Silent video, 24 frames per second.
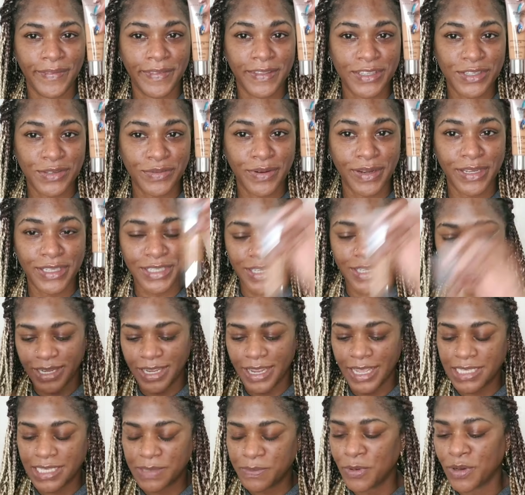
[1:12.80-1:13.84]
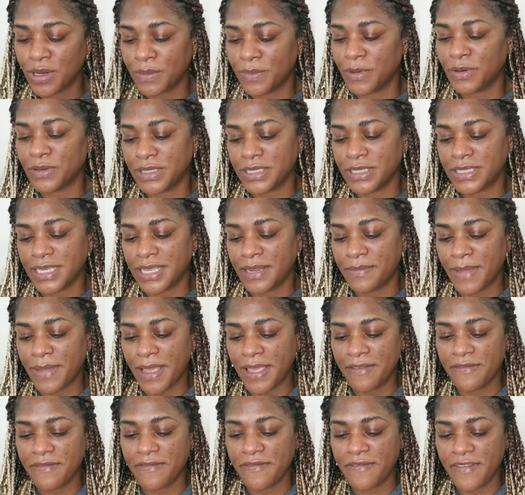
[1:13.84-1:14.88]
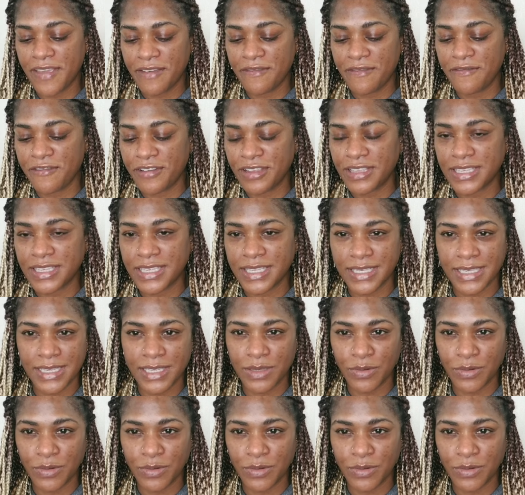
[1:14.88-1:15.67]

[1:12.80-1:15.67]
This right here, I spoke about it in my favorites.